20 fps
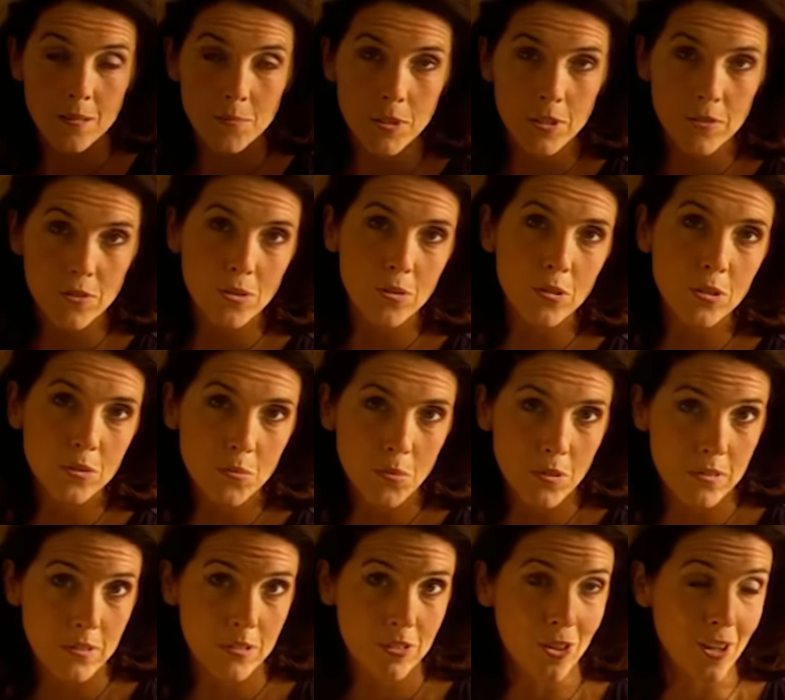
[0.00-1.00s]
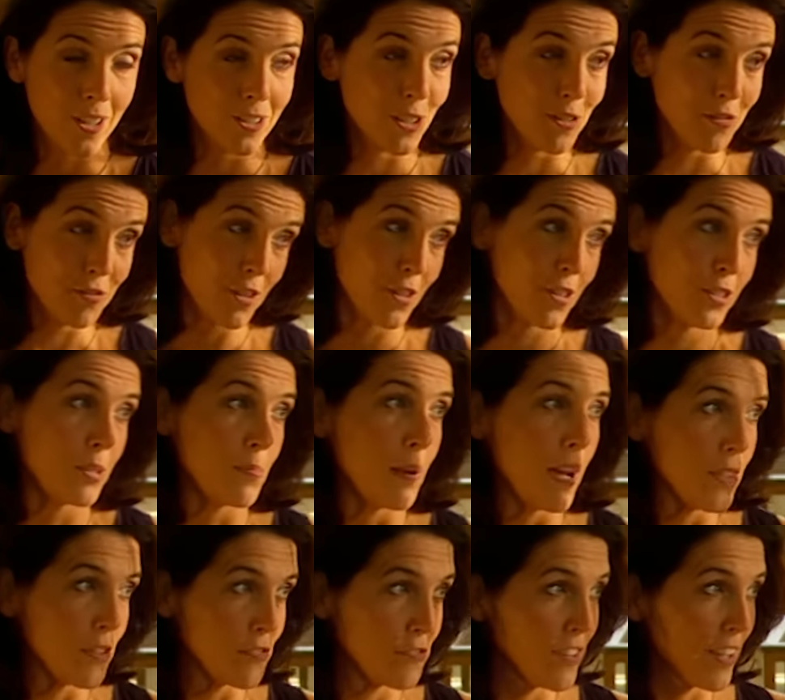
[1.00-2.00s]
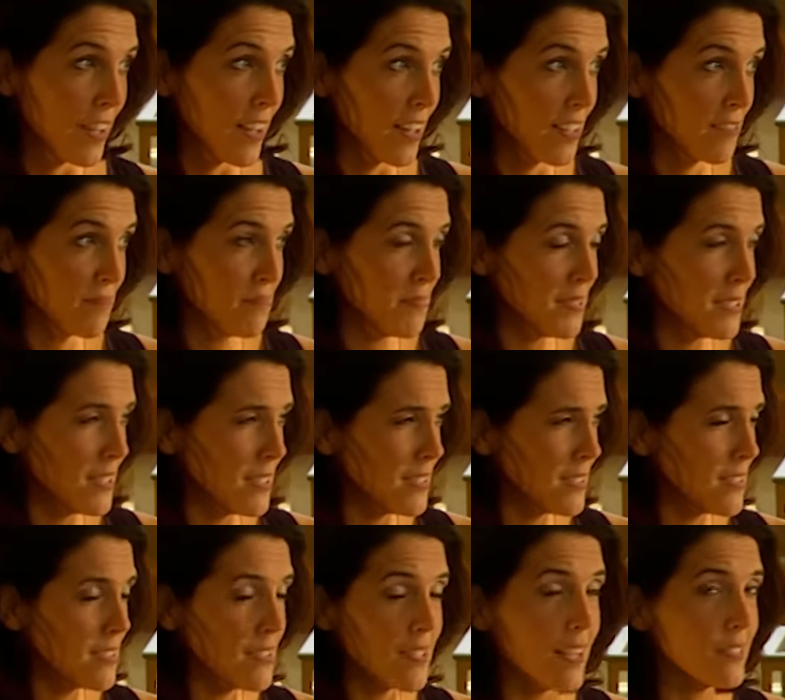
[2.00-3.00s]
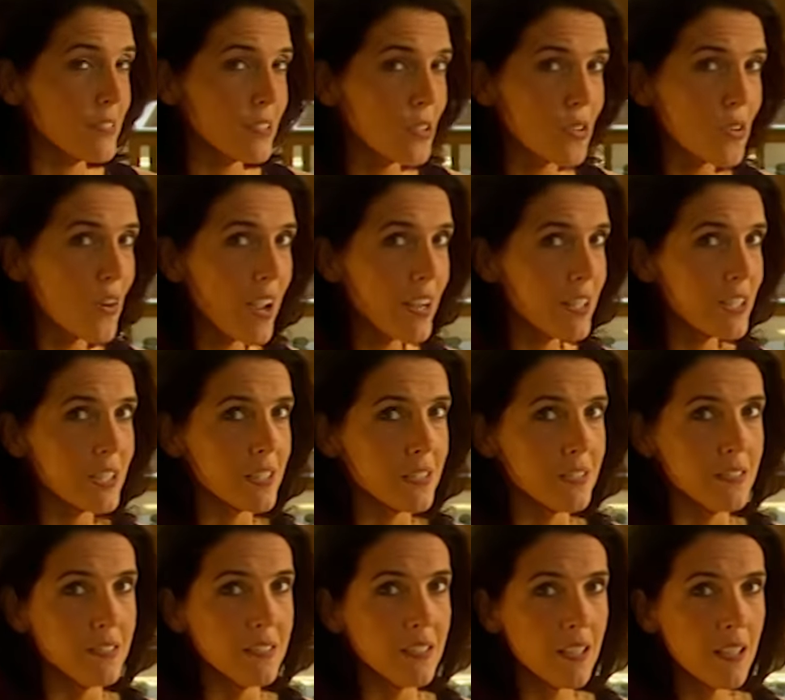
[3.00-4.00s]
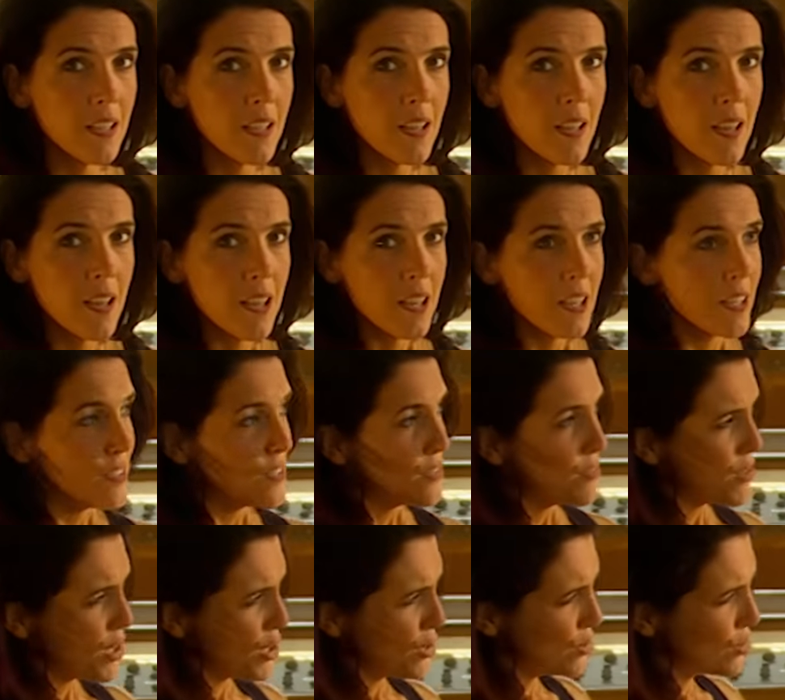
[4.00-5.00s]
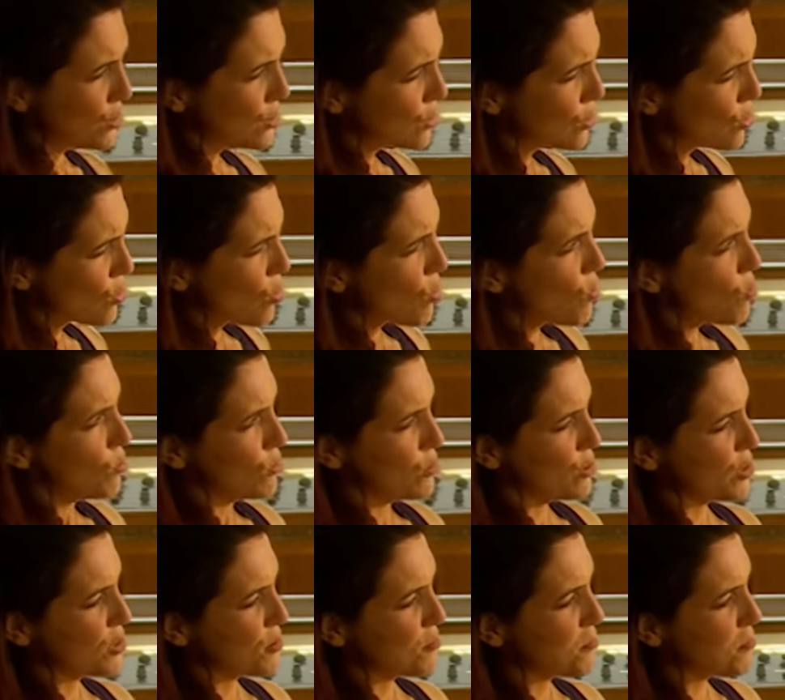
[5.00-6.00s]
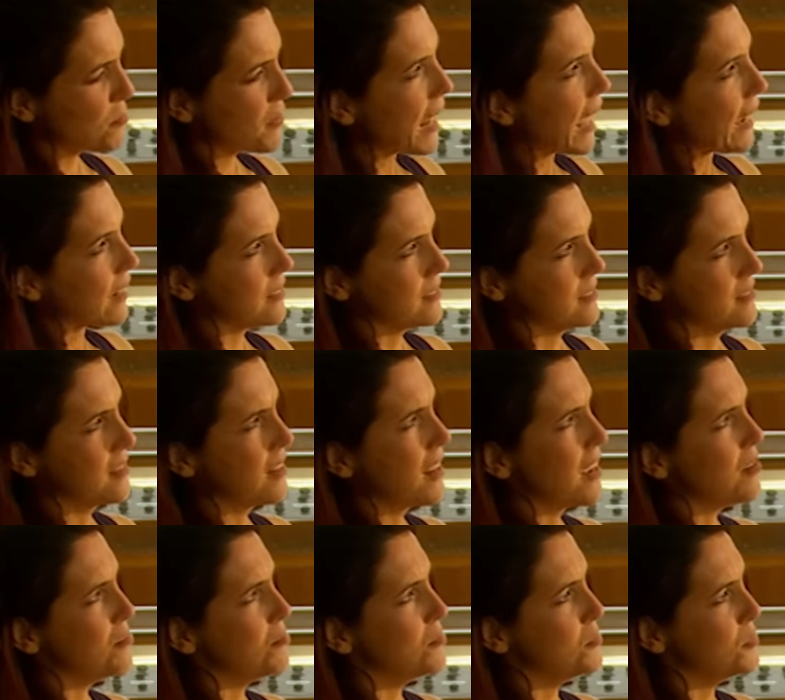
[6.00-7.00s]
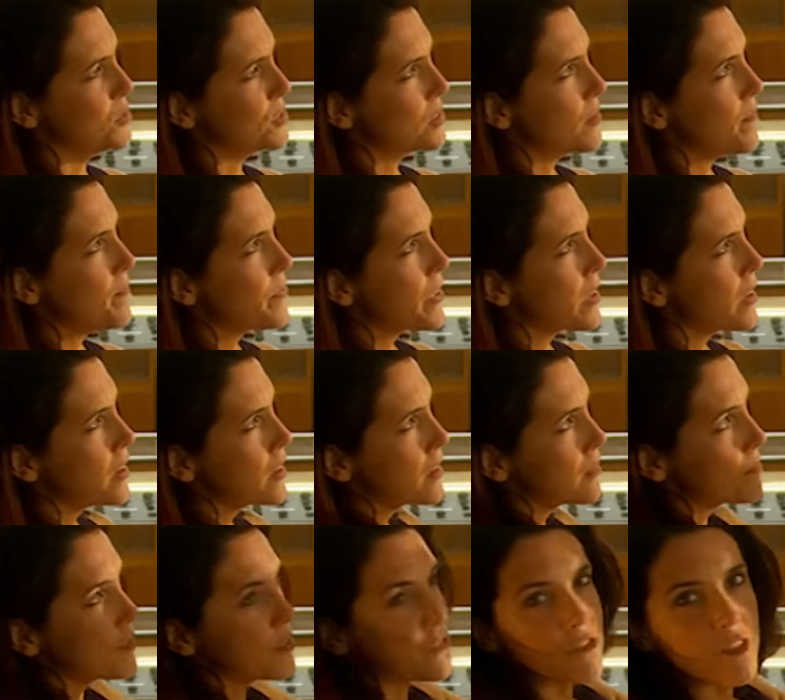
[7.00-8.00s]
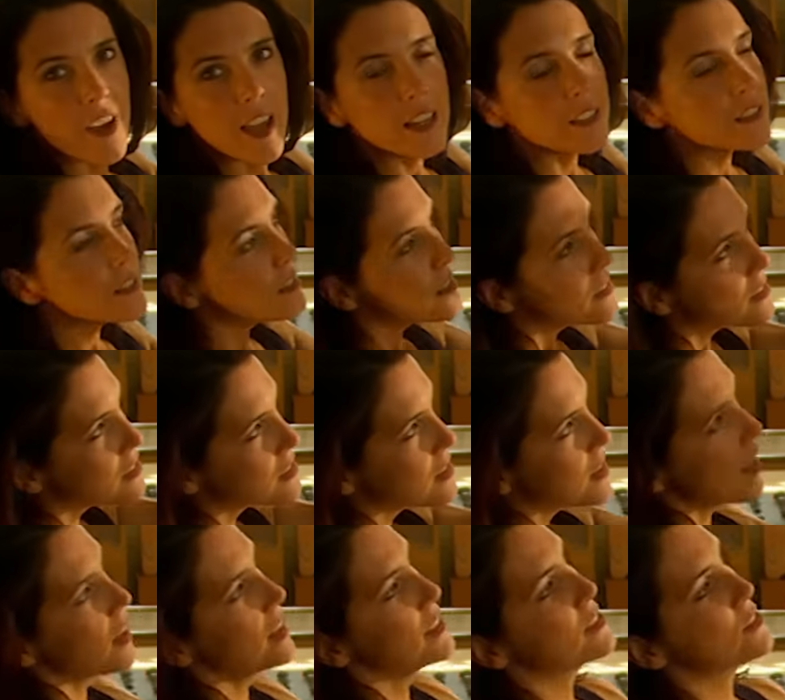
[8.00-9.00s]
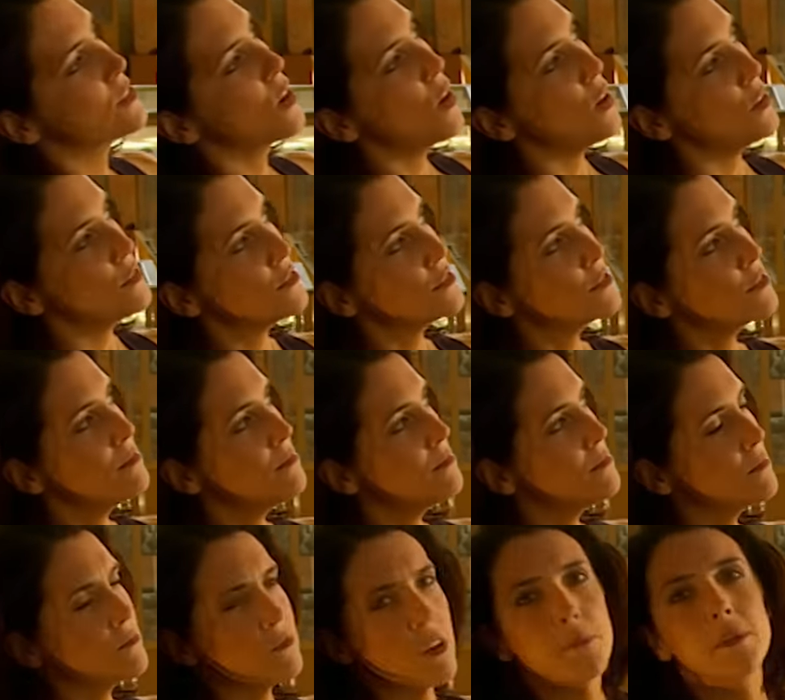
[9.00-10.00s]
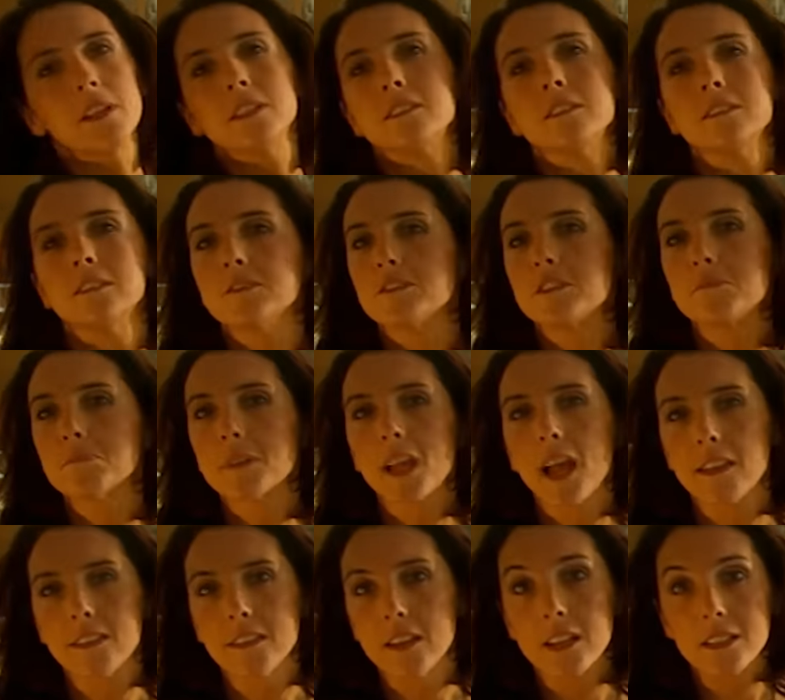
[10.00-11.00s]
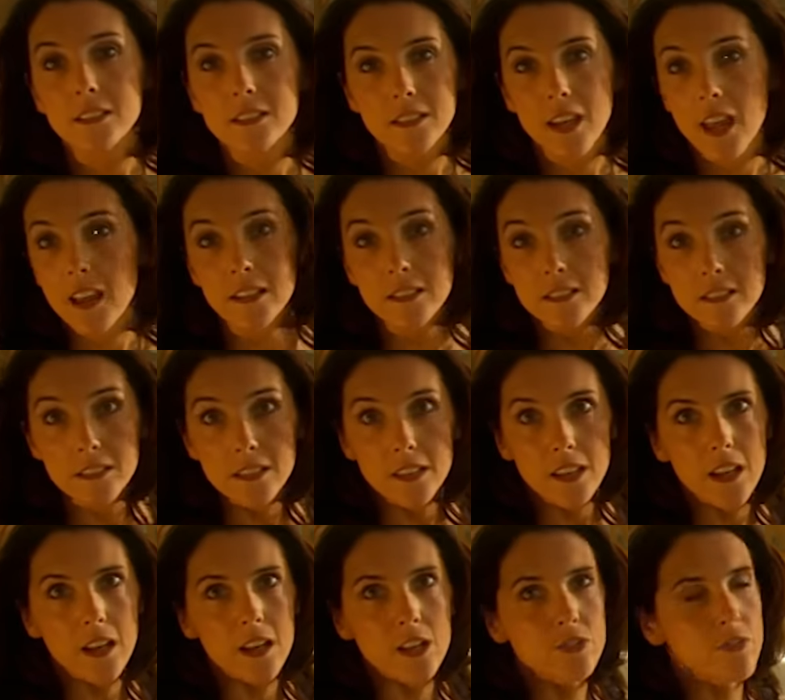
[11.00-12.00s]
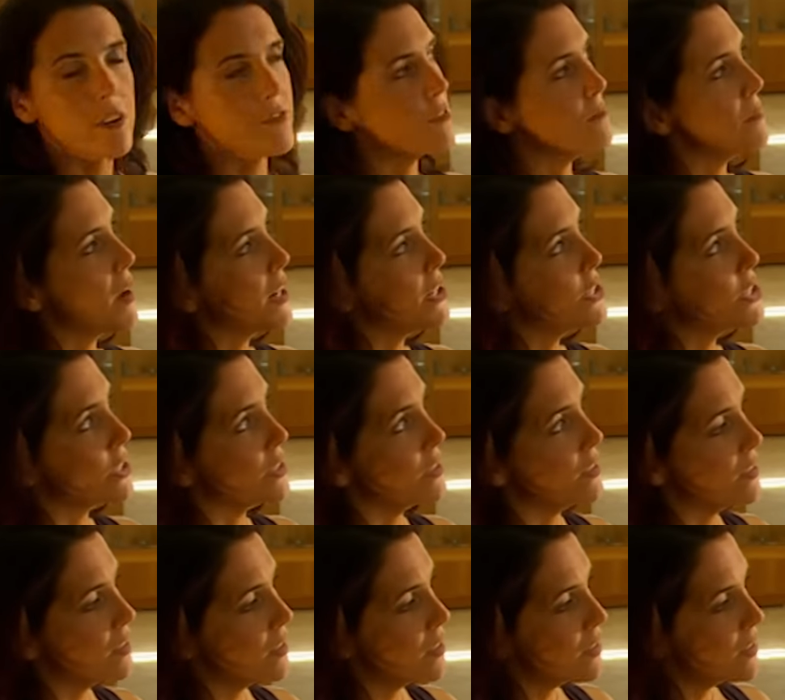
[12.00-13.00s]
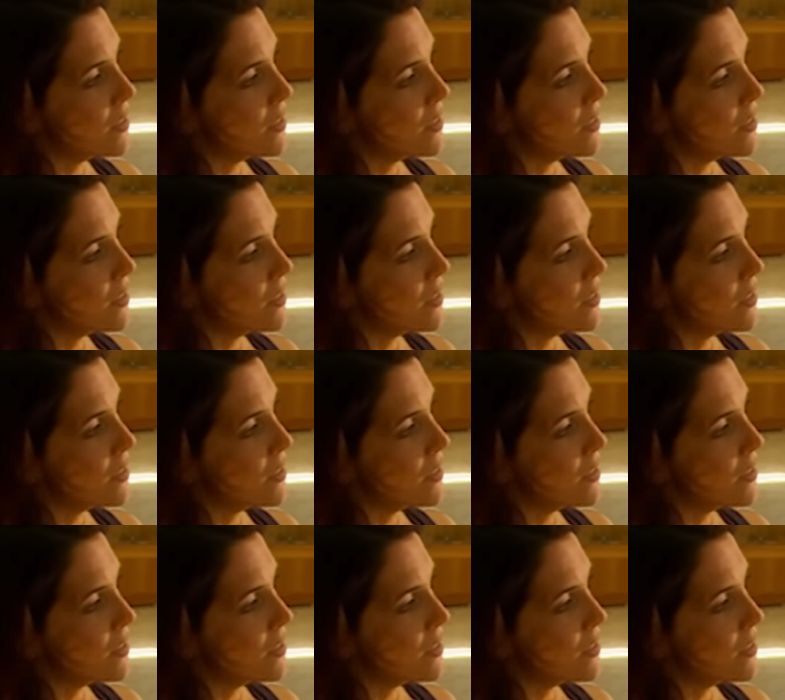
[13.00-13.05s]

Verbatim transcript: But of course, what strikes you first about the figure is its desecration, those scorched, blackened limbs, the face sliced off, reminiscent of a Catholic saint in the English Reformation.